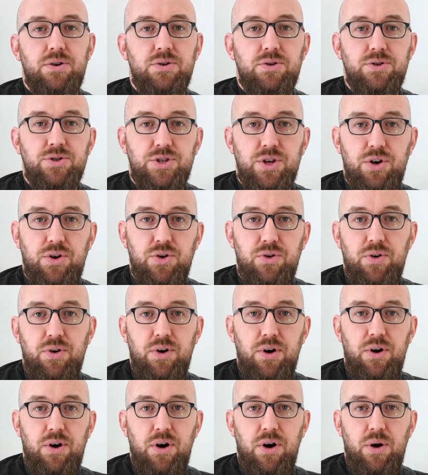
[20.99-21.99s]
So,
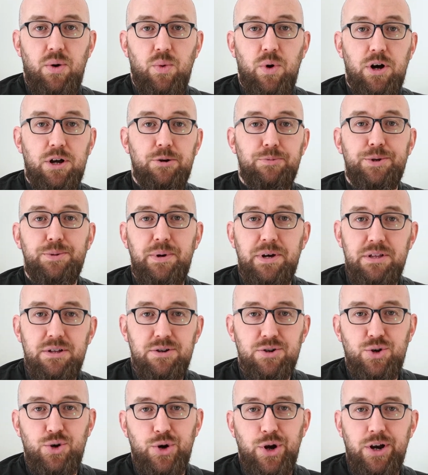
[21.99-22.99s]
welcome to my little
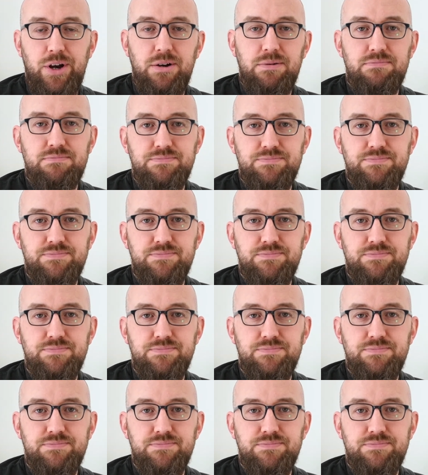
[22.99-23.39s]
corner